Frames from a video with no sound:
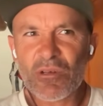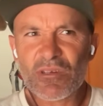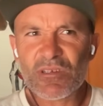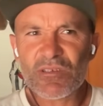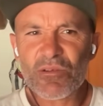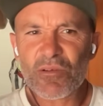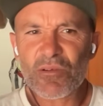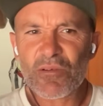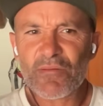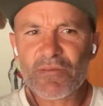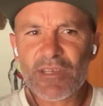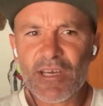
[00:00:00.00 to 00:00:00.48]

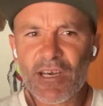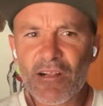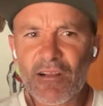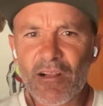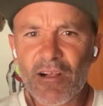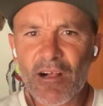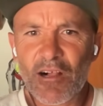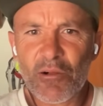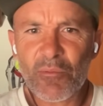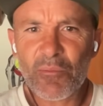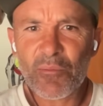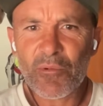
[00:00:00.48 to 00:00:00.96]
sort of
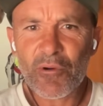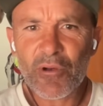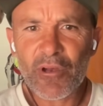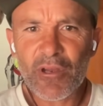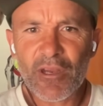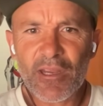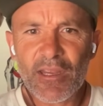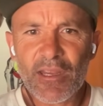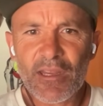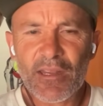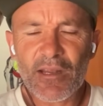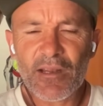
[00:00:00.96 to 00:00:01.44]
tell
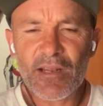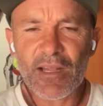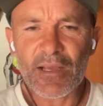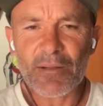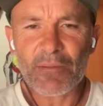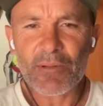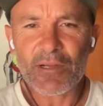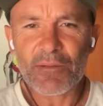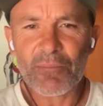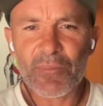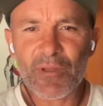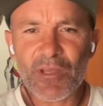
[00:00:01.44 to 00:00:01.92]
Almery
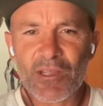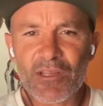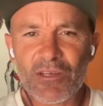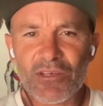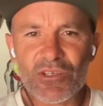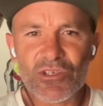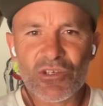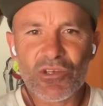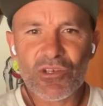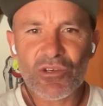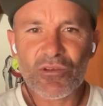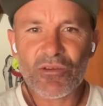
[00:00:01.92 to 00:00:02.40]
like I pick
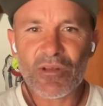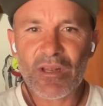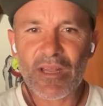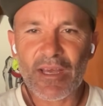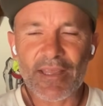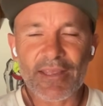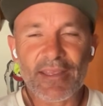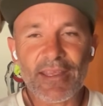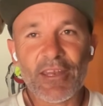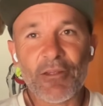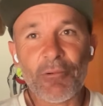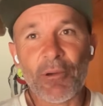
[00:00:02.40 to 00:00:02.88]
and choose.
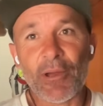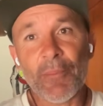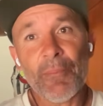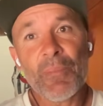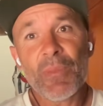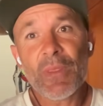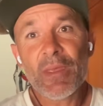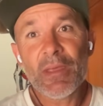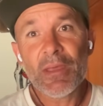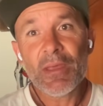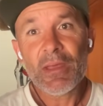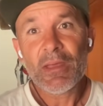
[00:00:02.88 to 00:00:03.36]
Like anyway,
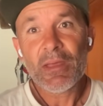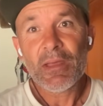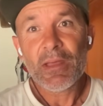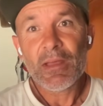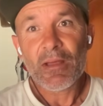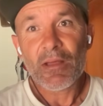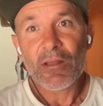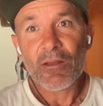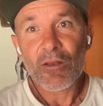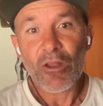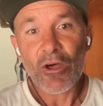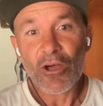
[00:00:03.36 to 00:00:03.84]

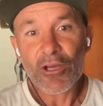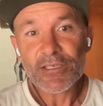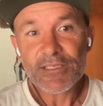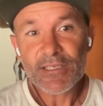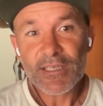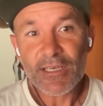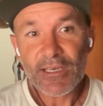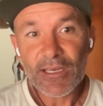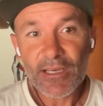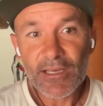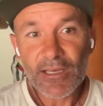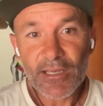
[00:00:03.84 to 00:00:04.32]

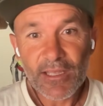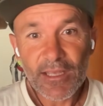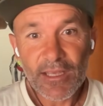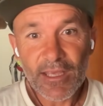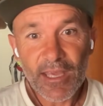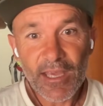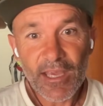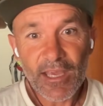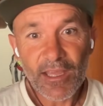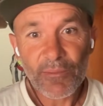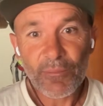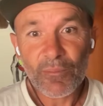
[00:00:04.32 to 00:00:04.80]
last year he
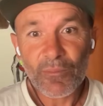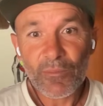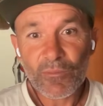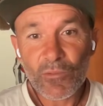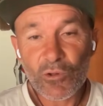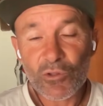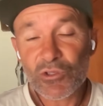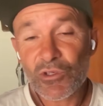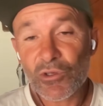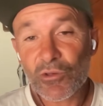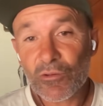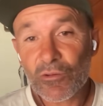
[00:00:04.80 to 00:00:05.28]
came,
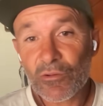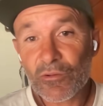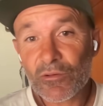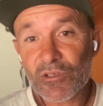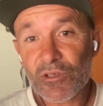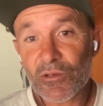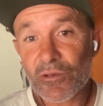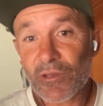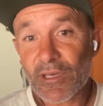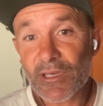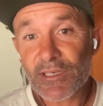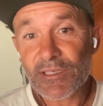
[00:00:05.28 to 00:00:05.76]
or two
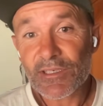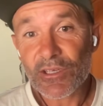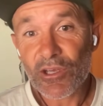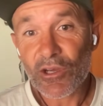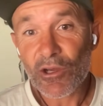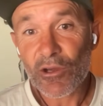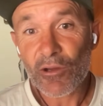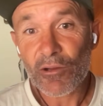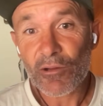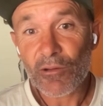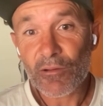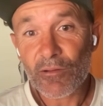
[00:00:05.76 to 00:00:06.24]
years
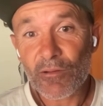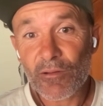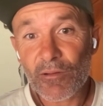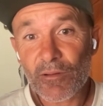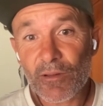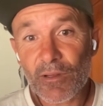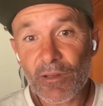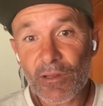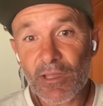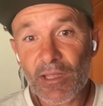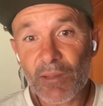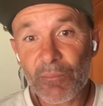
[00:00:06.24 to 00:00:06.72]
ago,
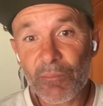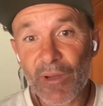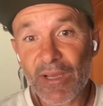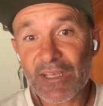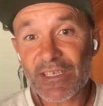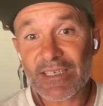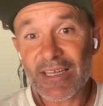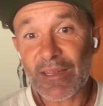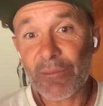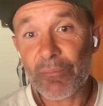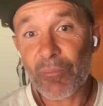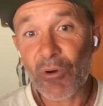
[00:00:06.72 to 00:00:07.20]
he
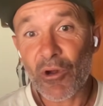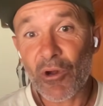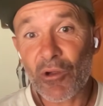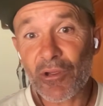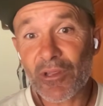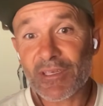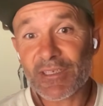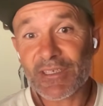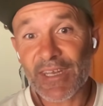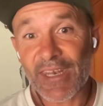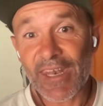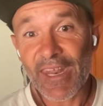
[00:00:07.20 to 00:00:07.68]
basically
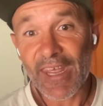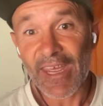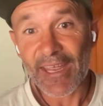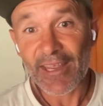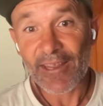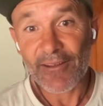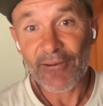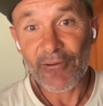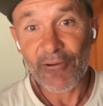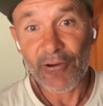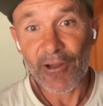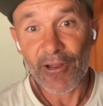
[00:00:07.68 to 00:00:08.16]
broke his
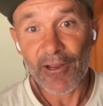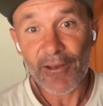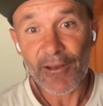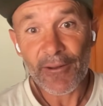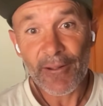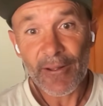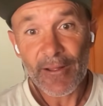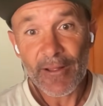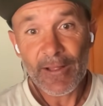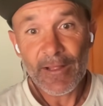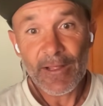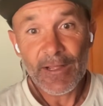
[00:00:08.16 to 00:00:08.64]
neck. Right,
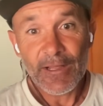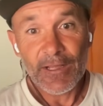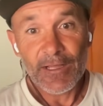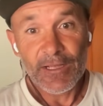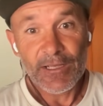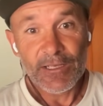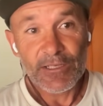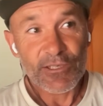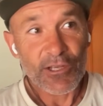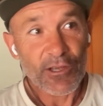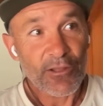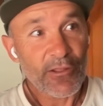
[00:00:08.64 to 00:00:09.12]

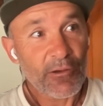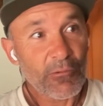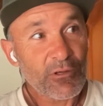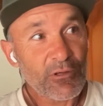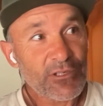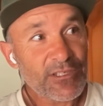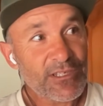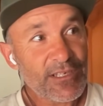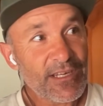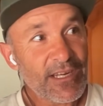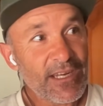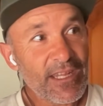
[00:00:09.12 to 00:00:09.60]
so there
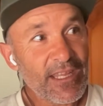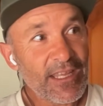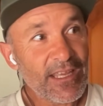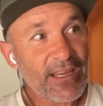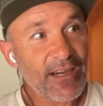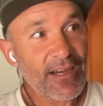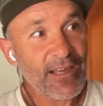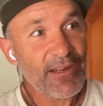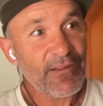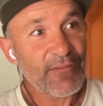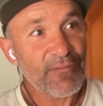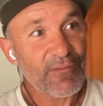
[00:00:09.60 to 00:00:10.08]
wasn't any
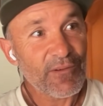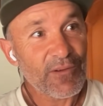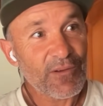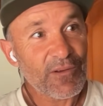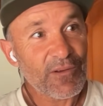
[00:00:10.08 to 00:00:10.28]
kind of